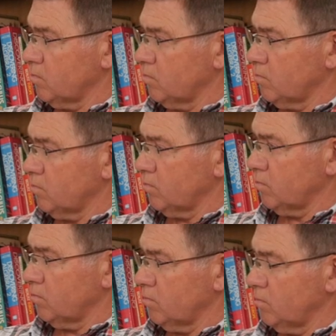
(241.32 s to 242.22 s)

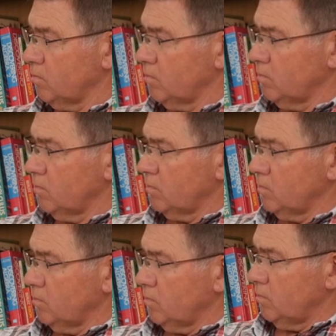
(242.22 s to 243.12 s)

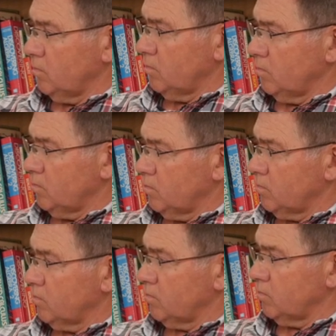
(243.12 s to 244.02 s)

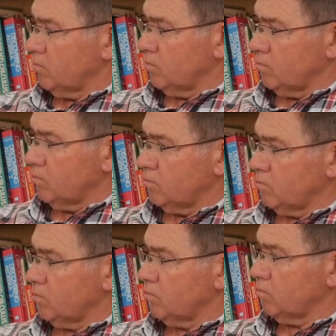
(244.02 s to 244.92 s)

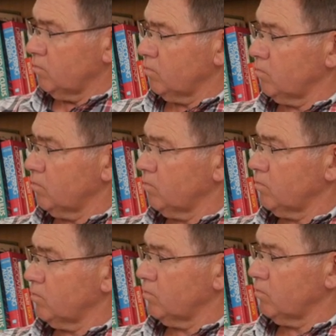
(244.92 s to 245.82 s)

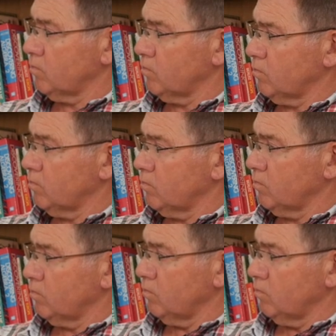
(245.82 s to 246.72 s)

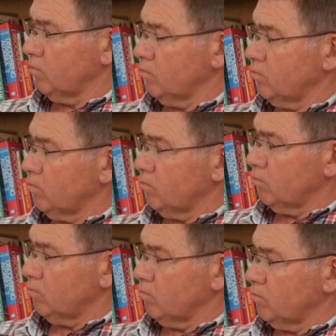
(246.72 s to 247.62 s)

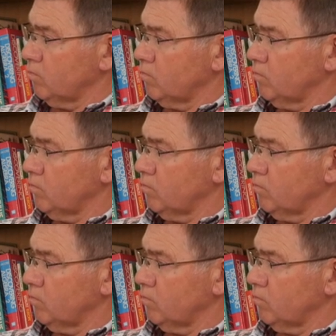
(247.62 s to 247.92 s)
No words are spoken by the person on screen.